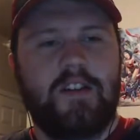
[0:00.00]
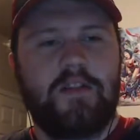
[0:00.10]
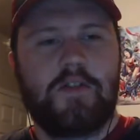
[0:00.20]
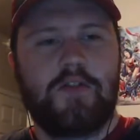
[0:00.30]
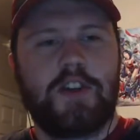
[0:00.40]

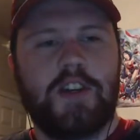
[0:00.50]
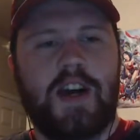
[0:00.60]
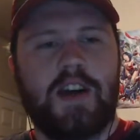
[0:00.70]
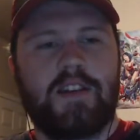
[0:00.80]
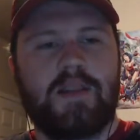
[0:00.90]
So she
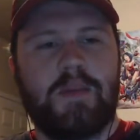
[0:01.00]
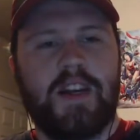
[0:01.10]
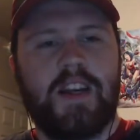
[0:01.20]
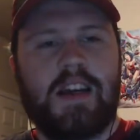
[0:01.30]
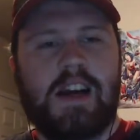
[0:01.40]
knocks
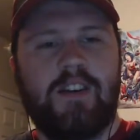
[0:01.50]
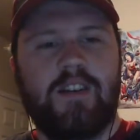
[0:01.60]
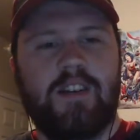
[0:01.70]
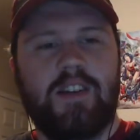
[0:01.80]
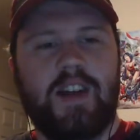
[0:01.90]
Spidey out,
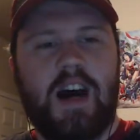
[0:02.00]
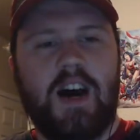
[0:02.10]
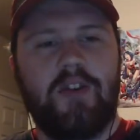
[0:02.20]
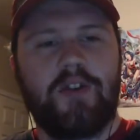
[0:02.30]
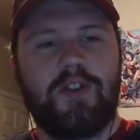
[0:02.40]
and then
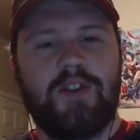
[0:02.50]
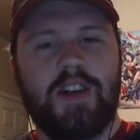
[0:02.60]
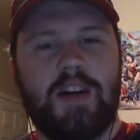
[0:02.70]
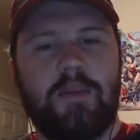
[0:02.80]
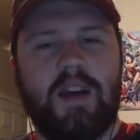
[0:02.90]
Otto shows
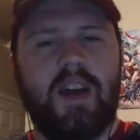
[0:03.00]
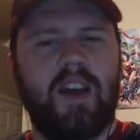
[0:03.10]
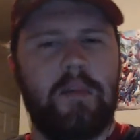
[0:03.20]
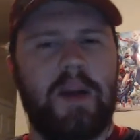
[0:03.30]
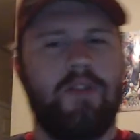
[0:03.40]
up,
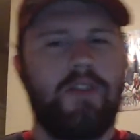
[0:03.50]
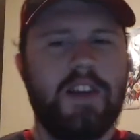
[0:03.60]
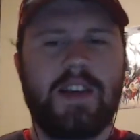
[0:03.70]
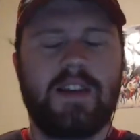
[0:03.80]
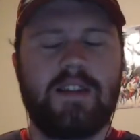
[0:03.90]
and apparently he
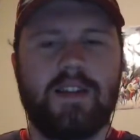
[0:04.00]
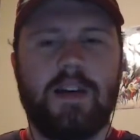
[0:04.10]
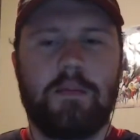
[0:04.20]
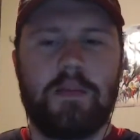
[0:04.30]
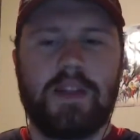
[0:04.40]
set this
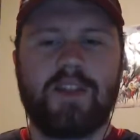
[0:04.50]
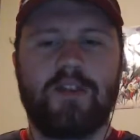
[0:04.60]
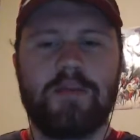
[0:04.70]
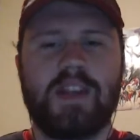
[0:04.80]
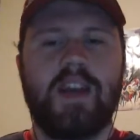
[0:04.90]
up. But that's what
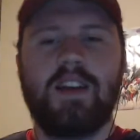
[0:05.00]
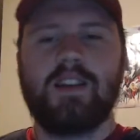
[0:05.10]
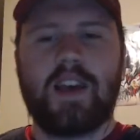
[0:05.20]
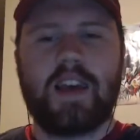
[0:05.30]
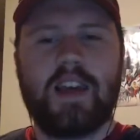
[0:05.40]
I'm saying
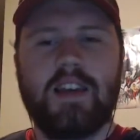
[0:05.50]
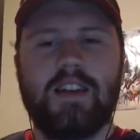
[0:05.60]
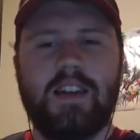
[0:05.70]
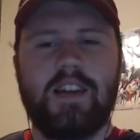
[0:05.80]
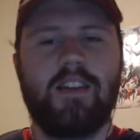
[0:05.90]
is, like, we
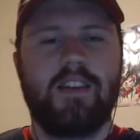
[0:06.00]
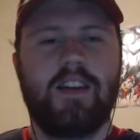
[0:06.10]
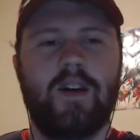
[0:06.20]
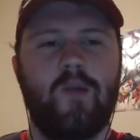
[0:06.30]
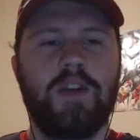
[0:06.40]

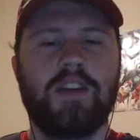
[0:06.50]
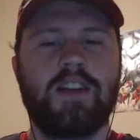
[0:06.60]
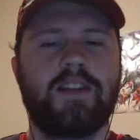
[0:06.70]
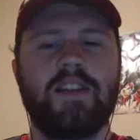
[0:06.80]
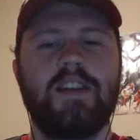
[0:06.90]

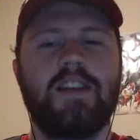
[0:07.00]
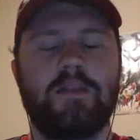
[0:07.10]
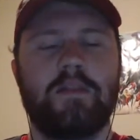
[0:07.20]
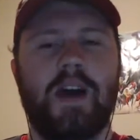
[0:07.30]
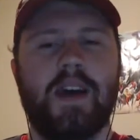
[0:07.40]
didn't see
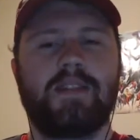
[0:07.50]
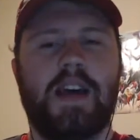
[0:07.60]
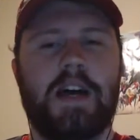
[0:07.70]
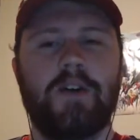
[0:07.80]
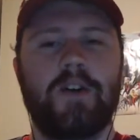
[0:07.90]
him, like,
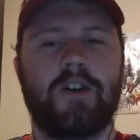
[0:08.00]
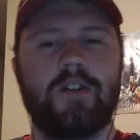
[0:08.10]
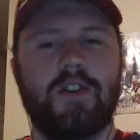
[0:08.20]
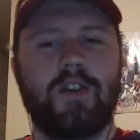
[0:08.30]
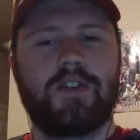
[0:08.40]
tell
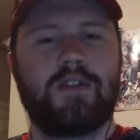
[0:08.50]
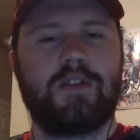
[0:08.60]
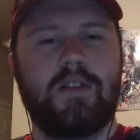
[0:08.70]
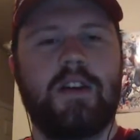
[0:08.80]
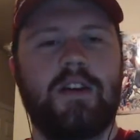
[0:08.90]
her, go
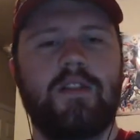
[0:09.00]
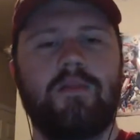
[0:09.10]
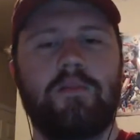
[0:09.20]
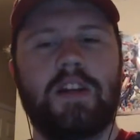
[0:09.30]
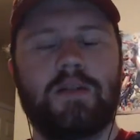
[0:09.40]
beat up